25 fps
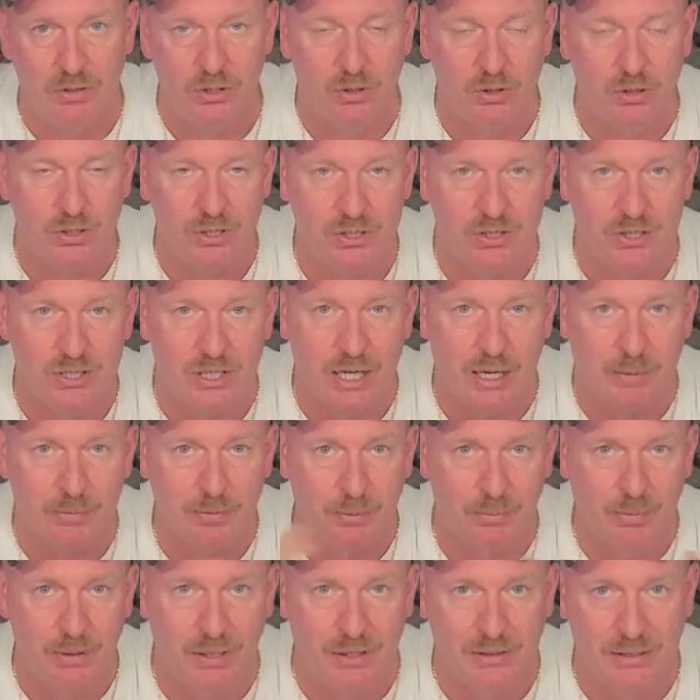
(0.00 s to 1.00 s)
you can stop
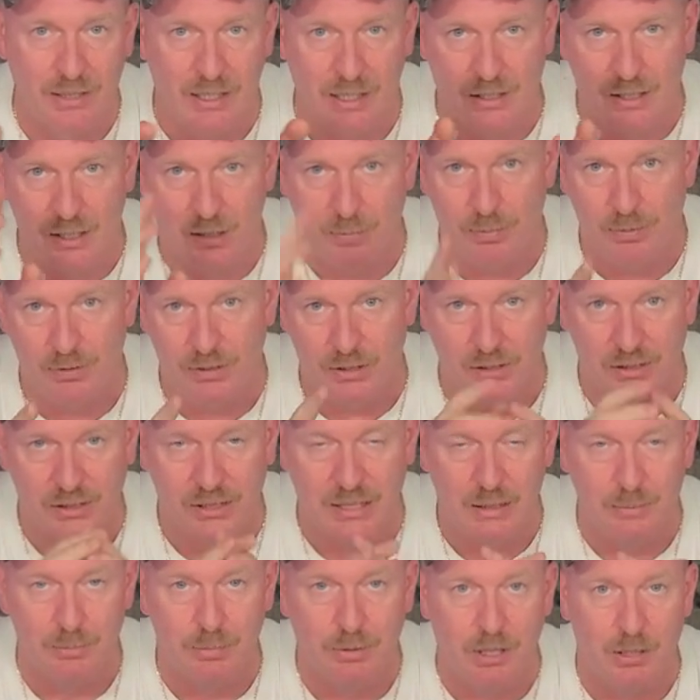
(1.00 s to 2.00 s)
and pick that up and then
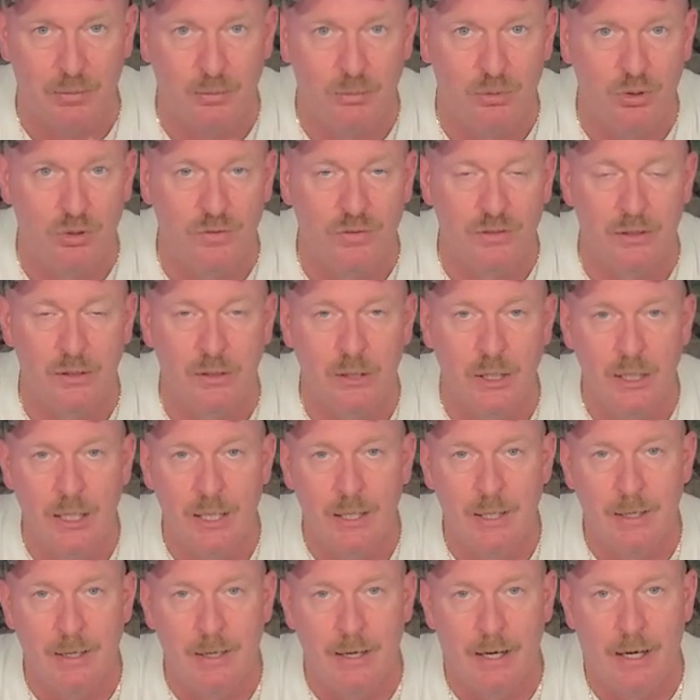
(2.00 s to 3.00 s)
keep on moving.
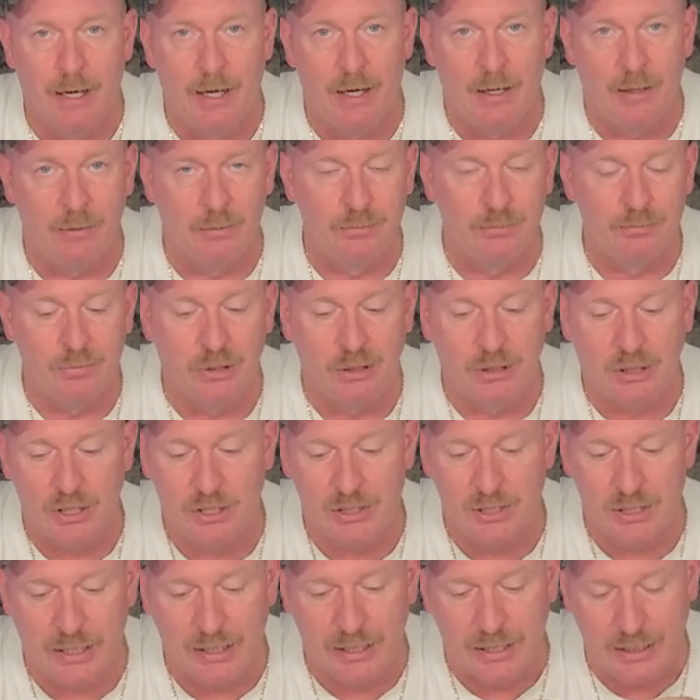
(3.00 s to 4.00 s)

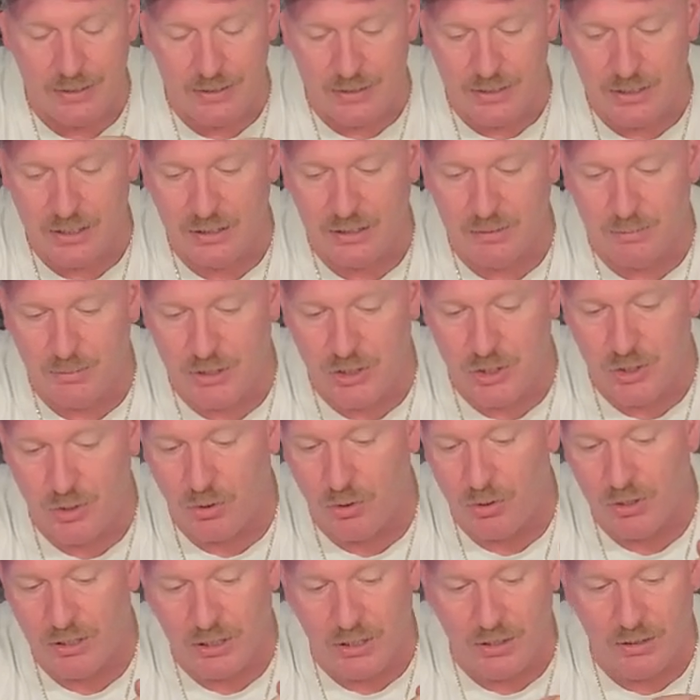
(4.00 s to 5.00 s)
Because like I said, the
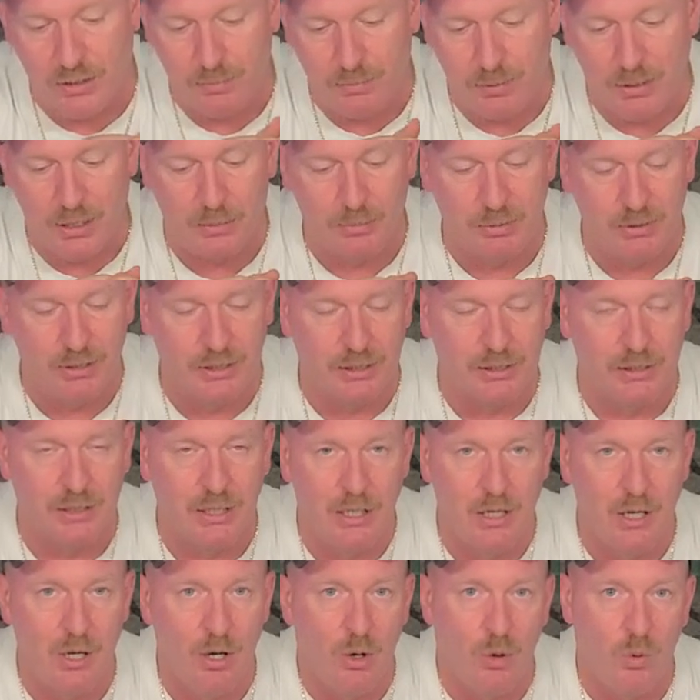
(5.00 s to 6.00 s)
majority of the public,
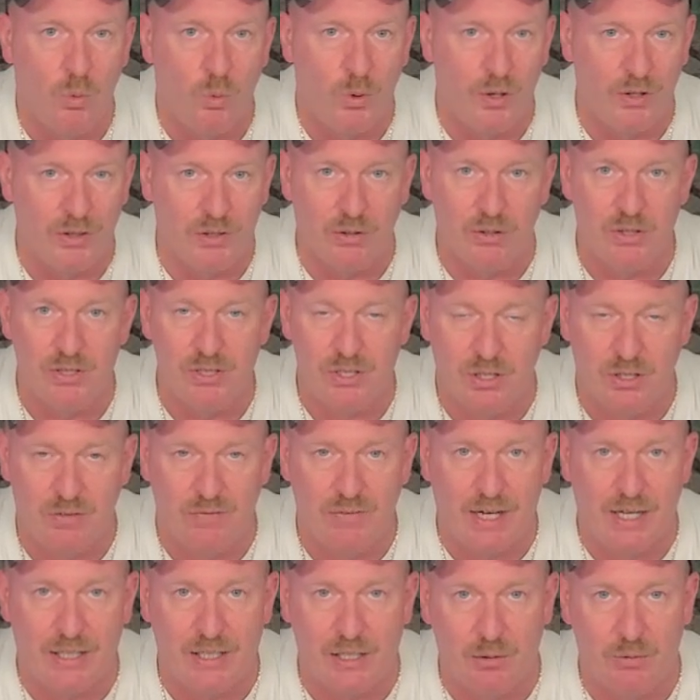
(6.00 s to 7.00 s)
when there is an
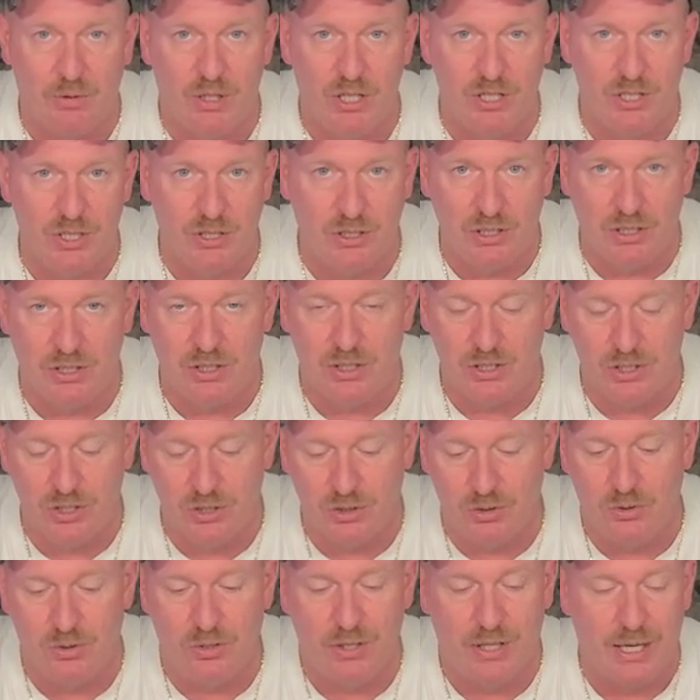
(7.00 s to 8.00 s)
evacuation
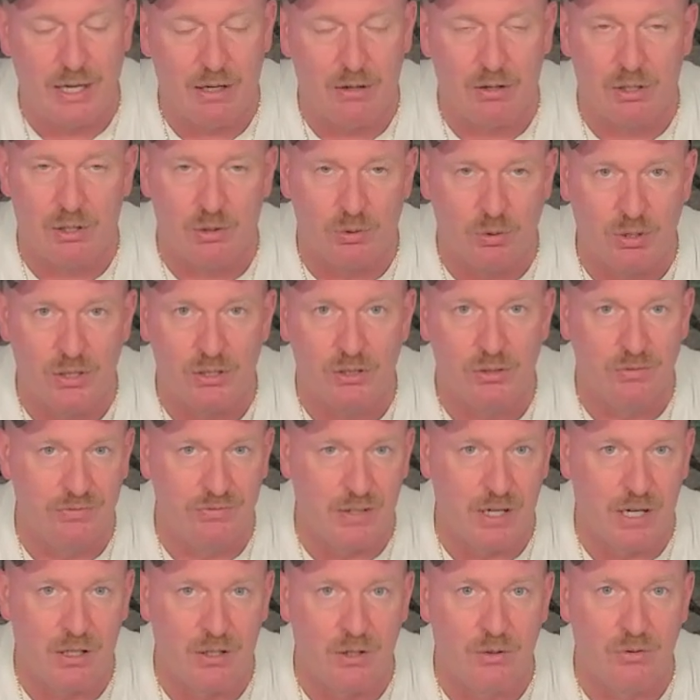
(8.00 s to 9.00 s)
issue, they are going to
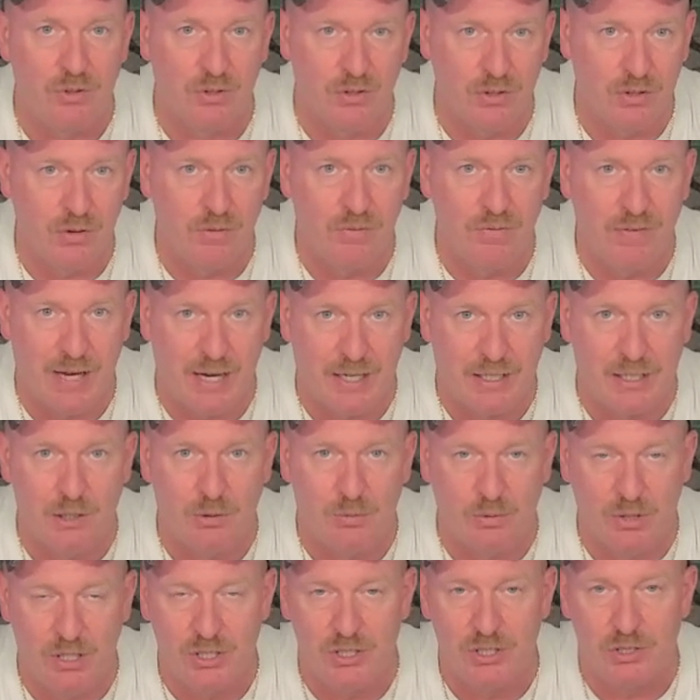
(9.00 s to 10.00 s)
follow the
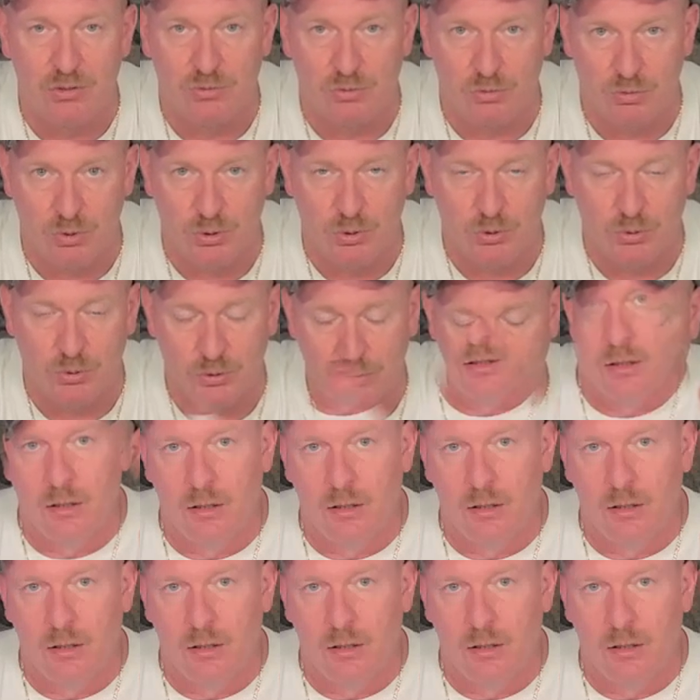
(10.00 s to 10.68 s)
evacuation route.